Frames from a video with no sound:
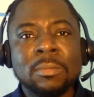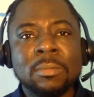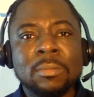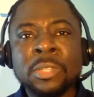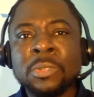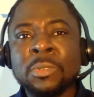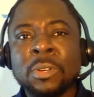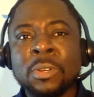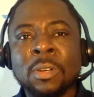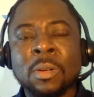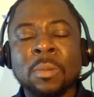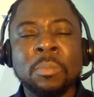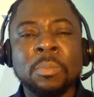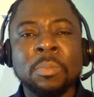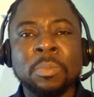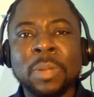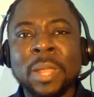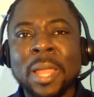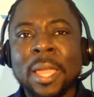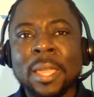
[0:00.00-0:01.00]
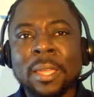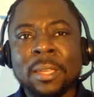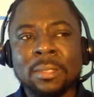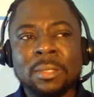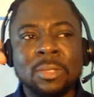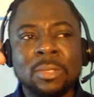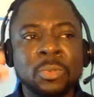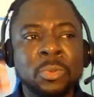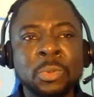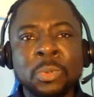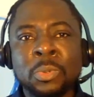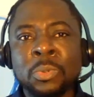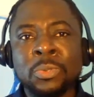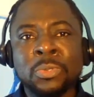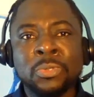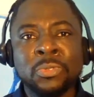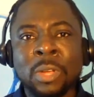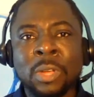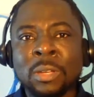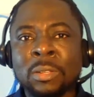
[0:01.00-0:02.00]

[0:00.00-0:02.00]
new compliance rules,